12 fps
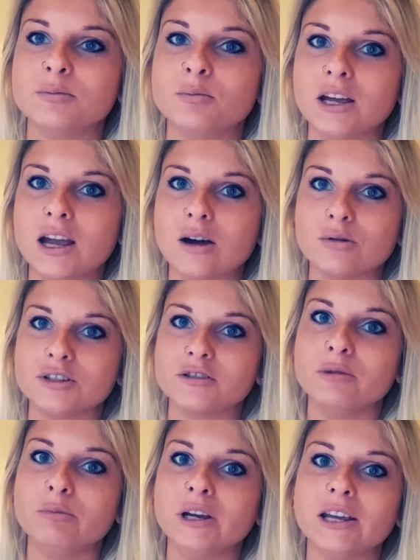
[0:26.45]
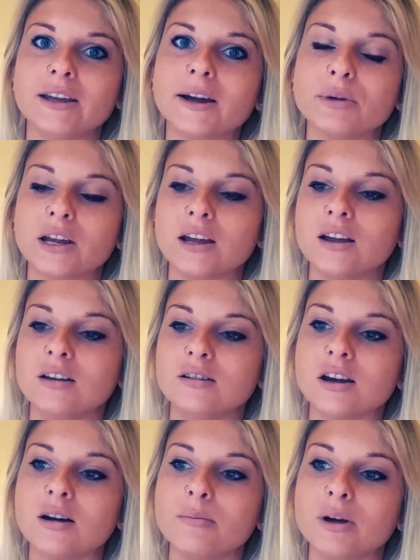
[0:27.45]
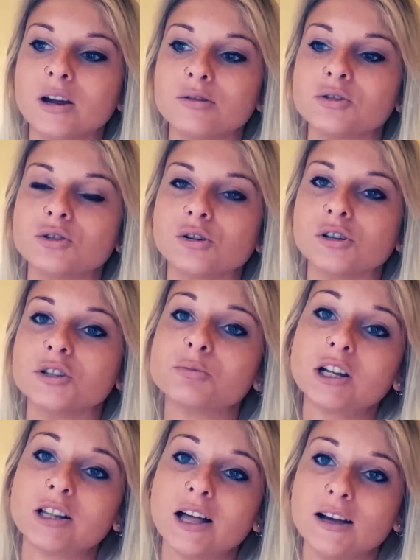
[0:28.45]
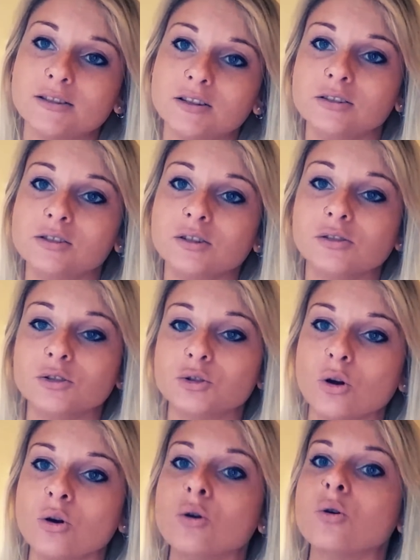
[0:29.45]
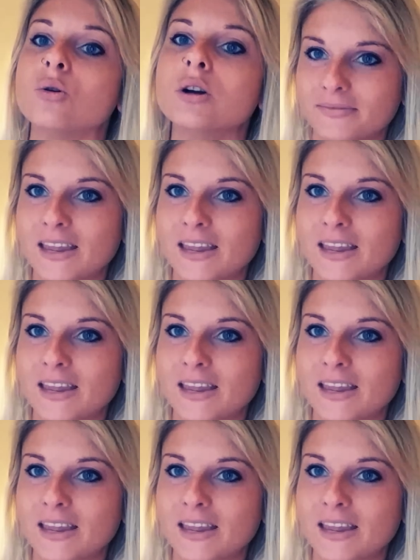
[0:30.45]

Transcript: my hours have been picking up, and I also started spring classes, so